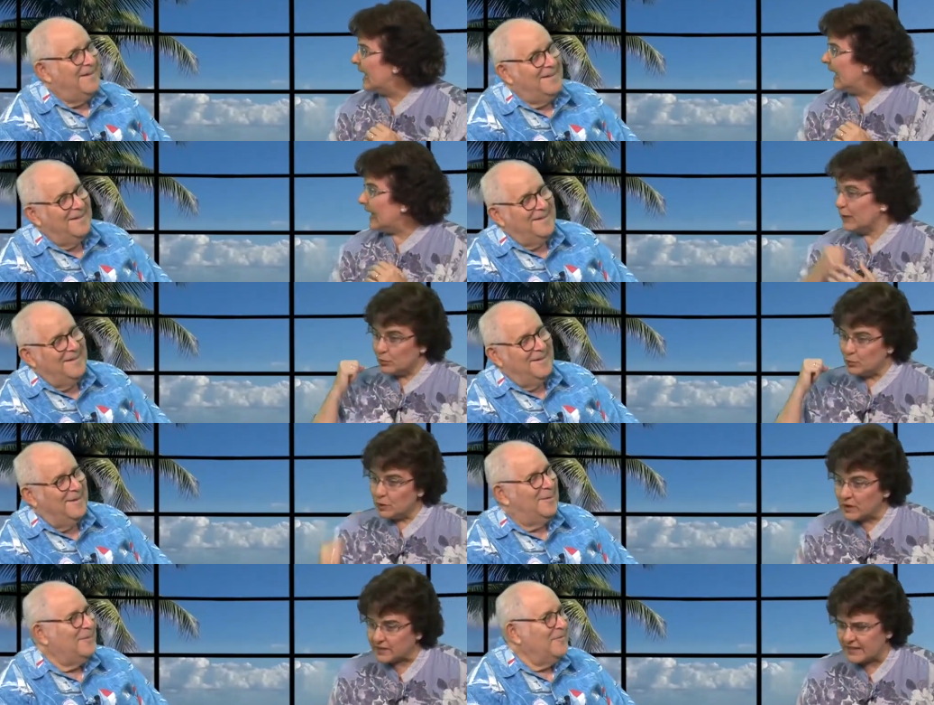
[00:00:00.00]
Speaker 1: It
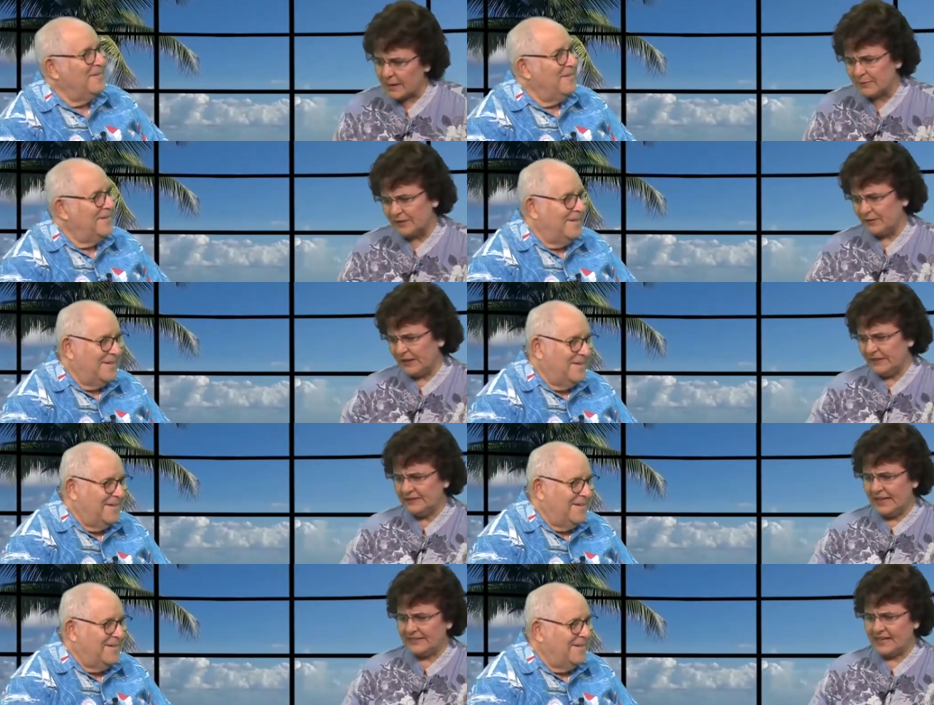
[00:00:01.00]
worked, yeah, but it failed
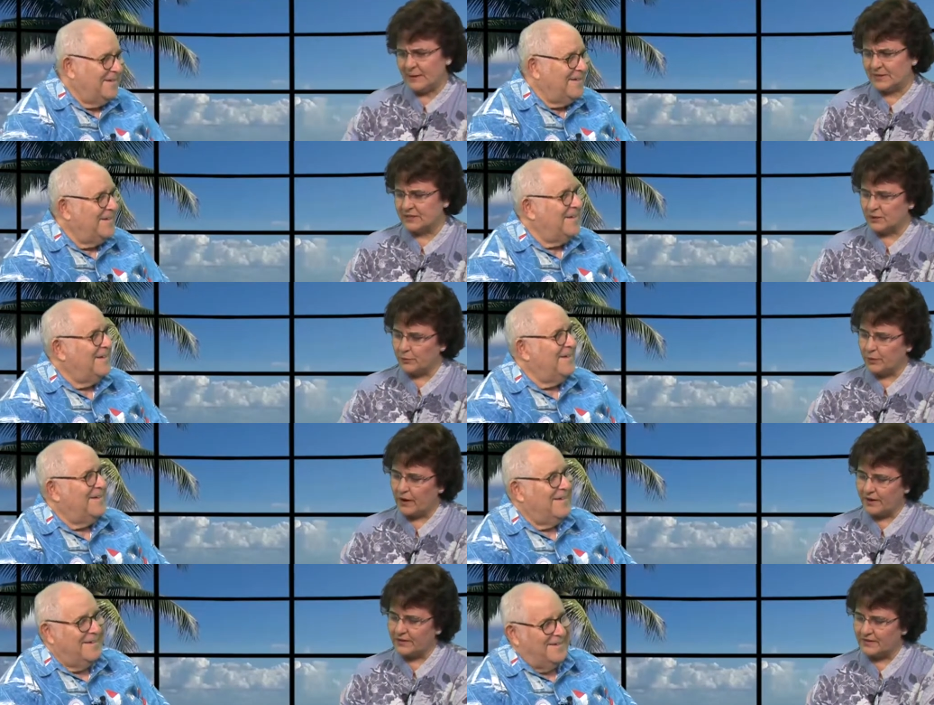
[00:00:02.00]
9 times. And so
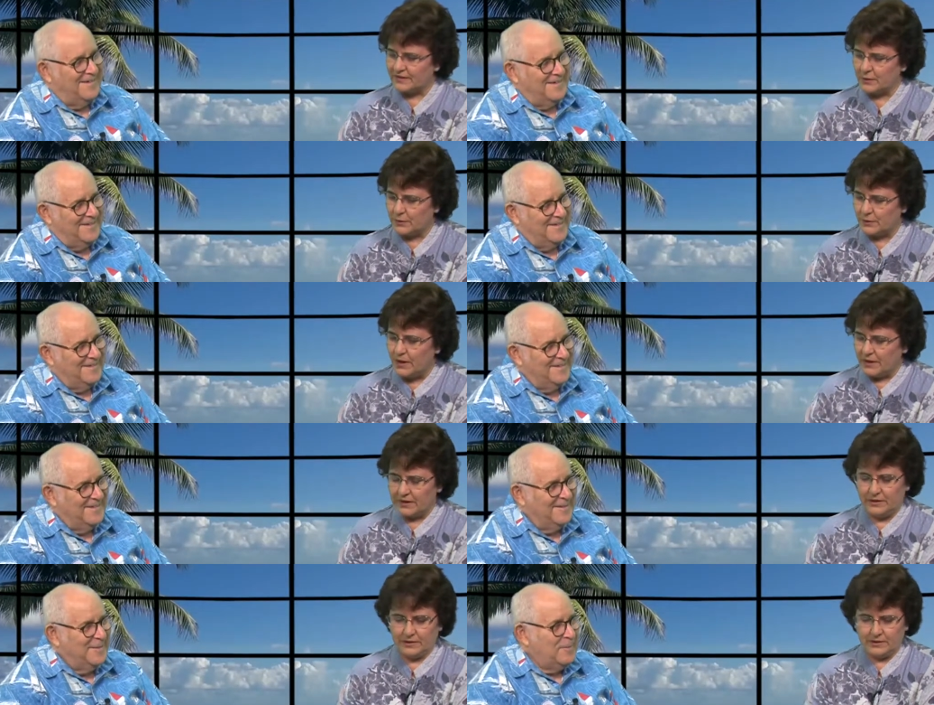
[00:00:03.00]
part of this whole,
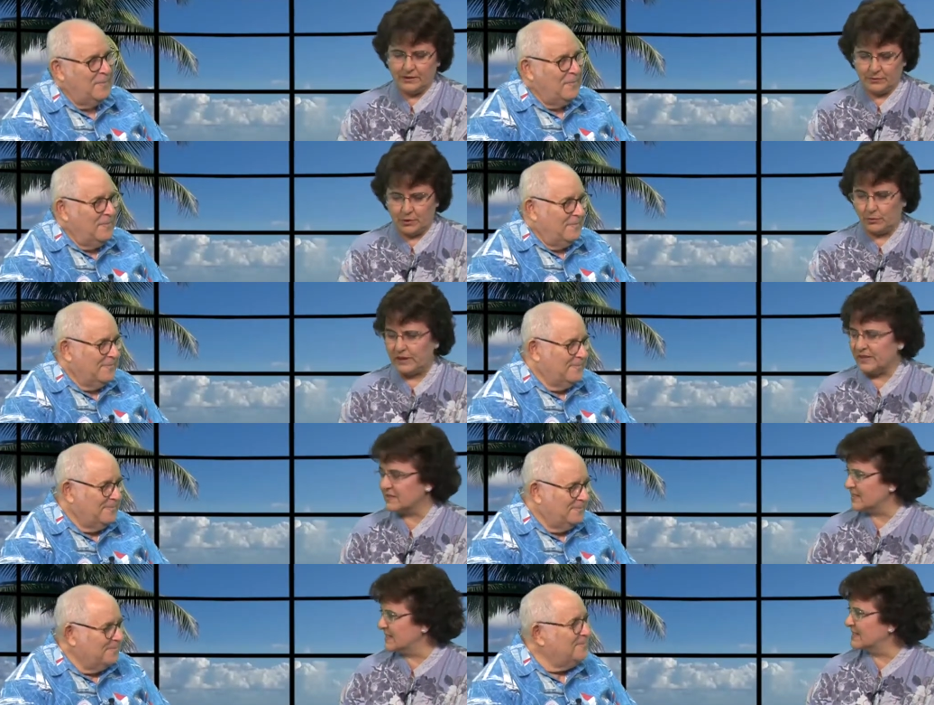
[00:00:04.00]
you know,
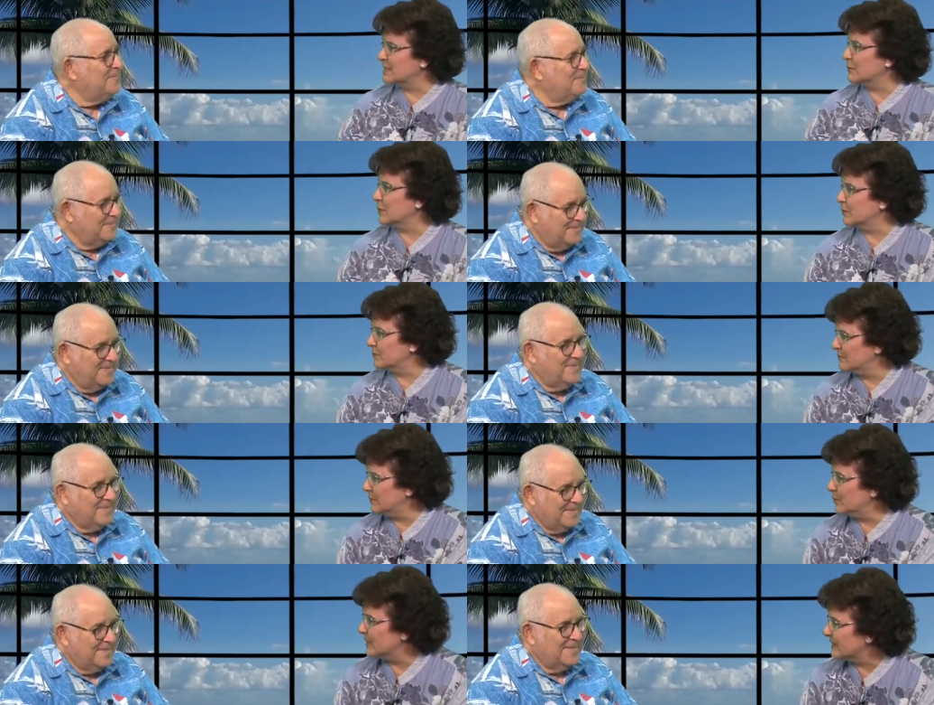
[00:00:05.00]
robustness and
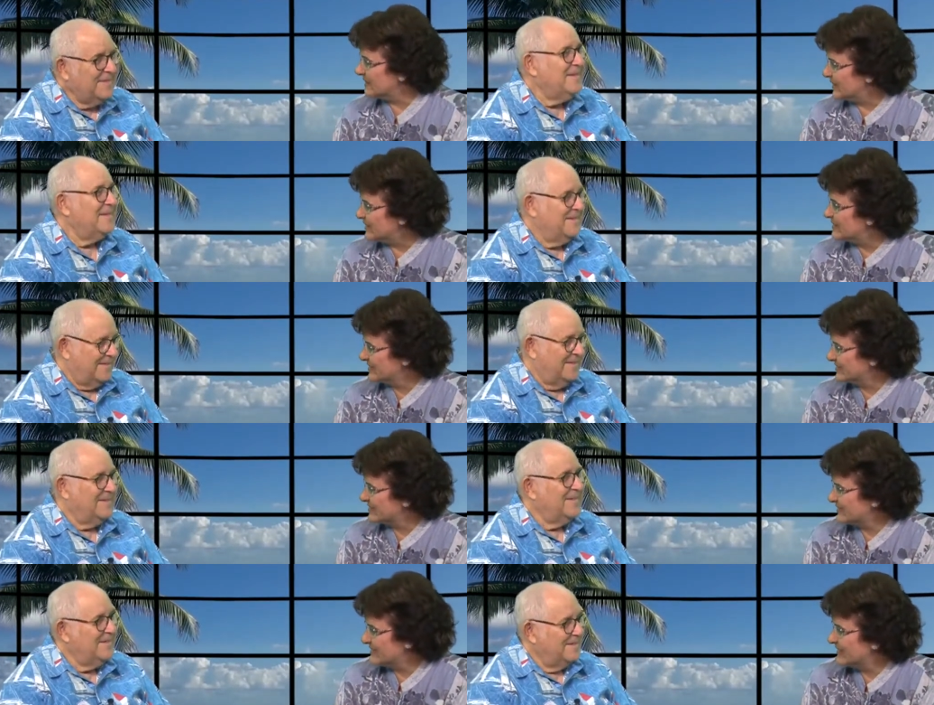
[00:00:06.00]
mobility, you know.
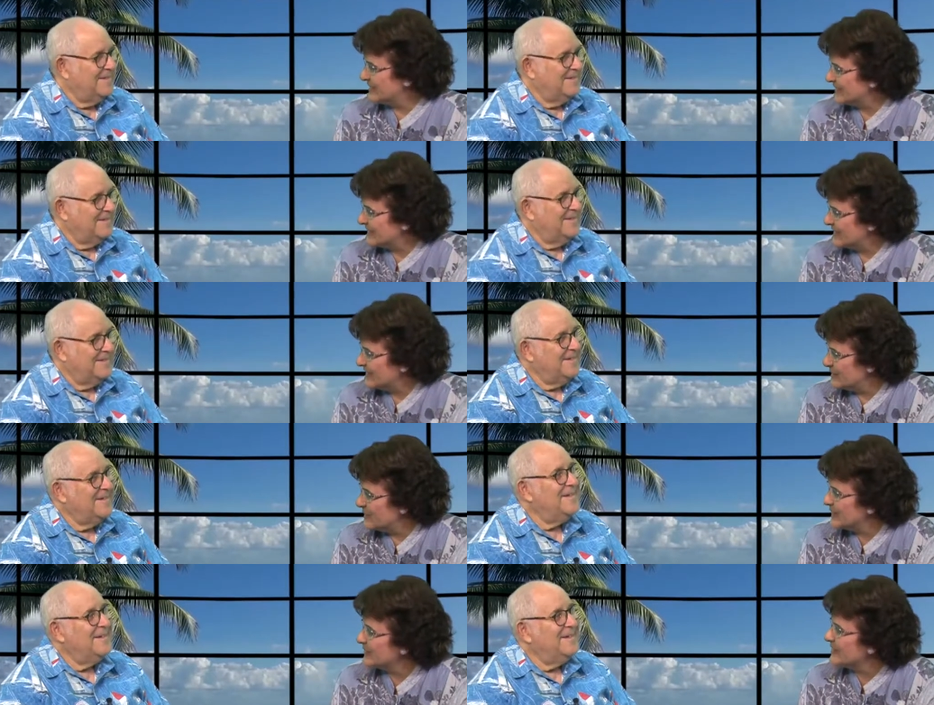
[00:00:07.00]
The
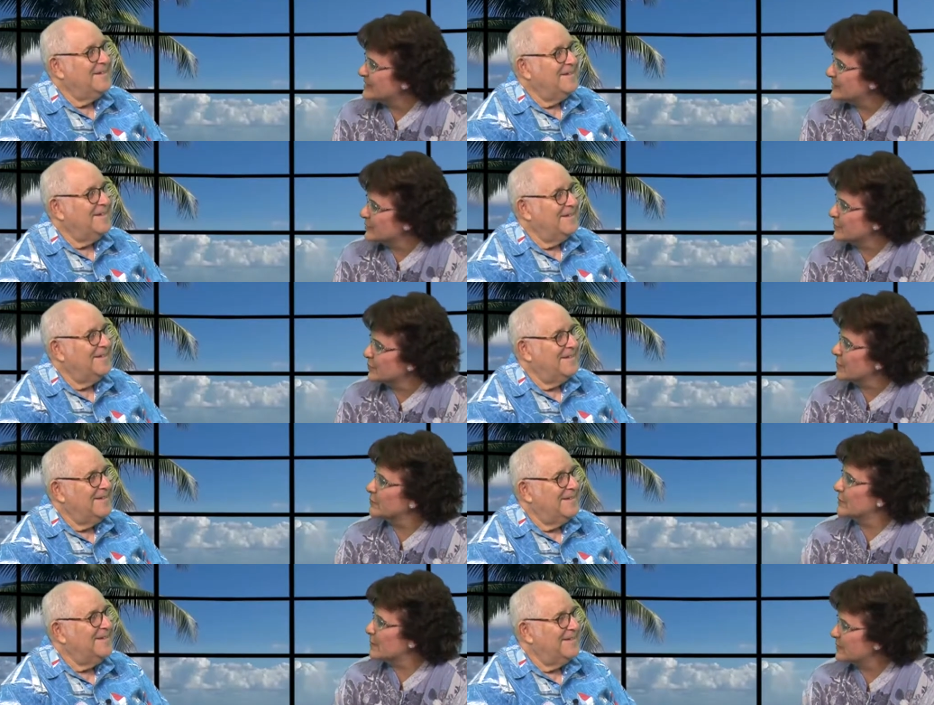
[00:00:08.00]
ability to
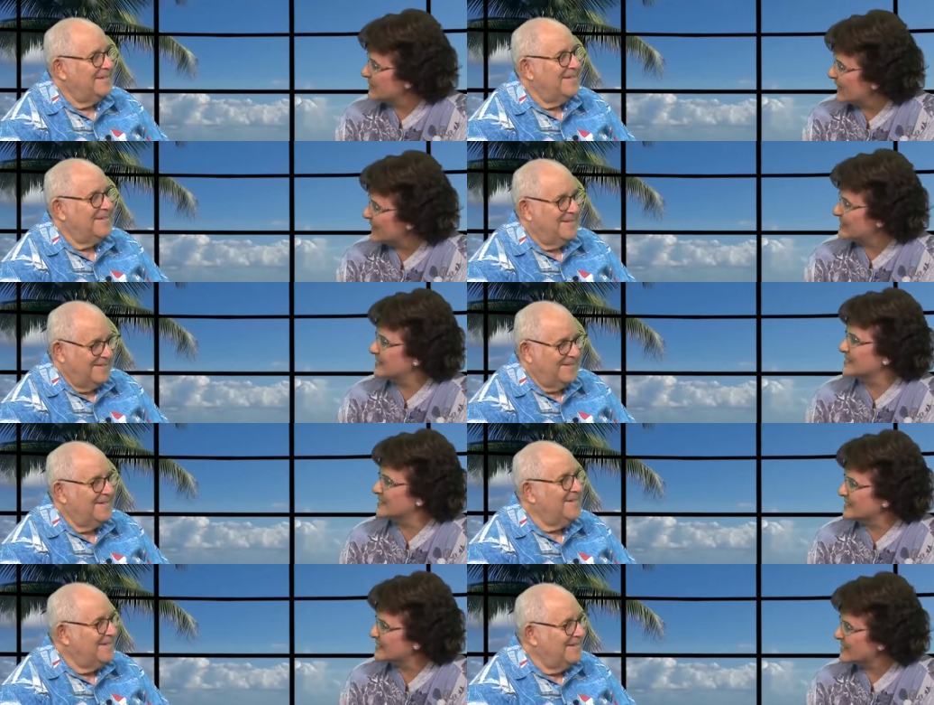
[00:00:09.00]
replicate the
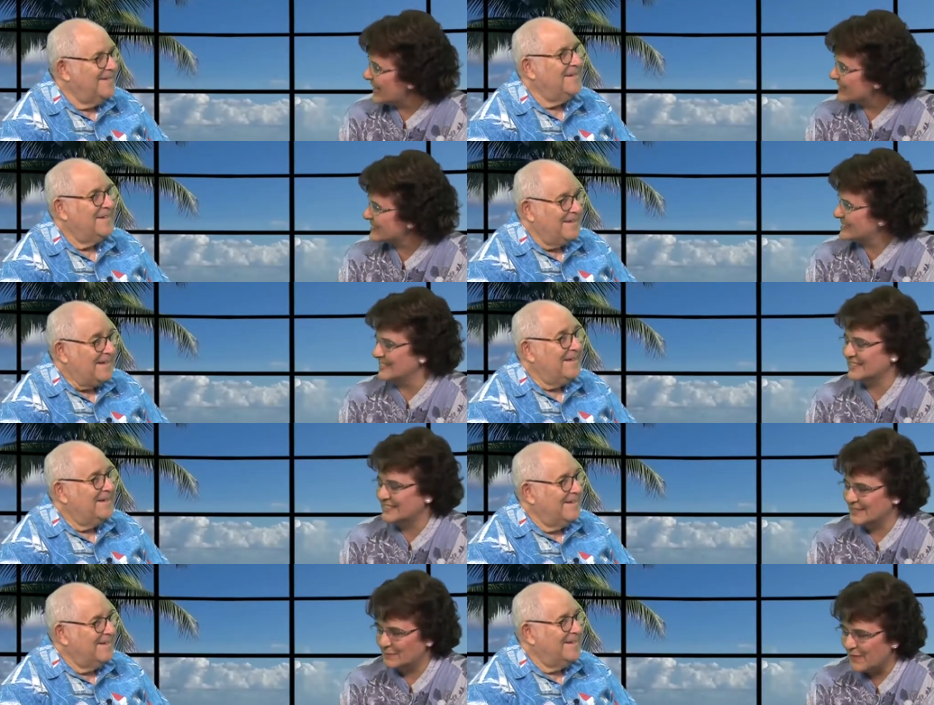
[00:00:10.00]
success and
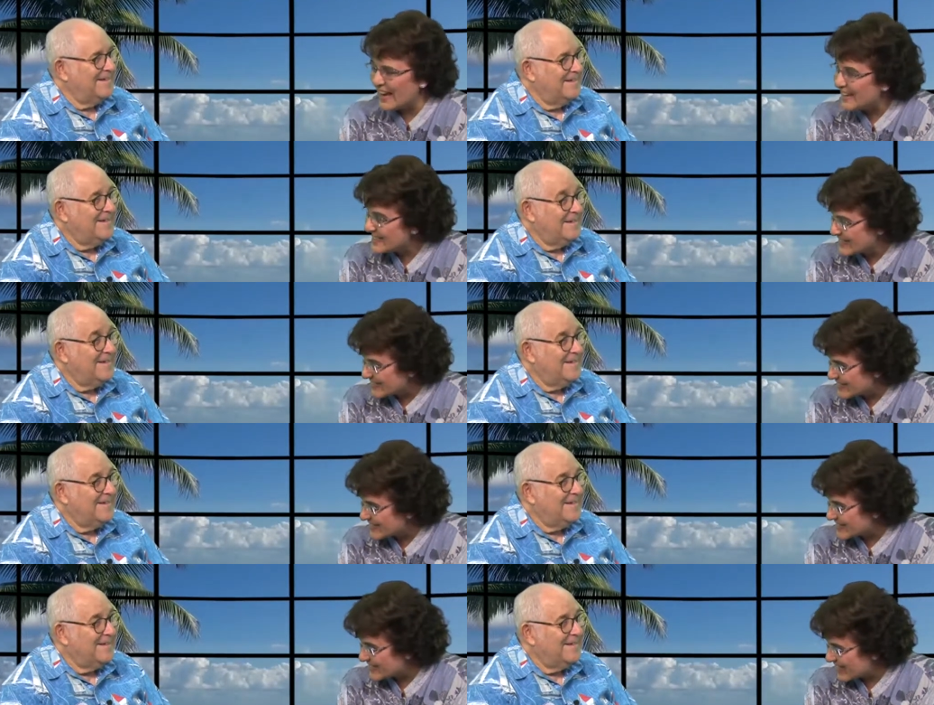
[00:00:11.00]
the patience
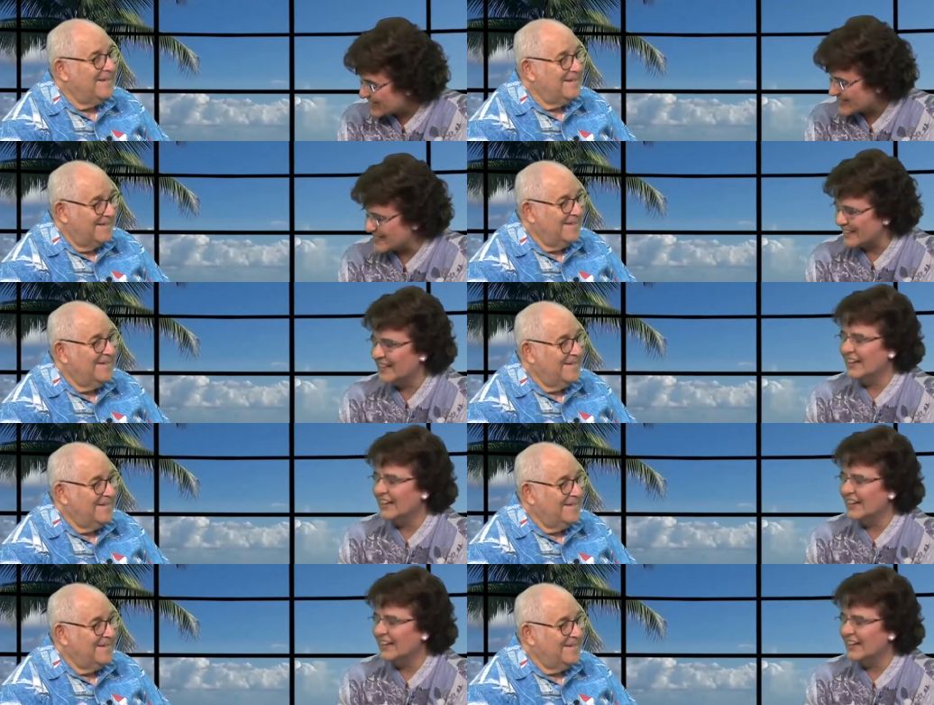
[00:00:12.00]
to test it,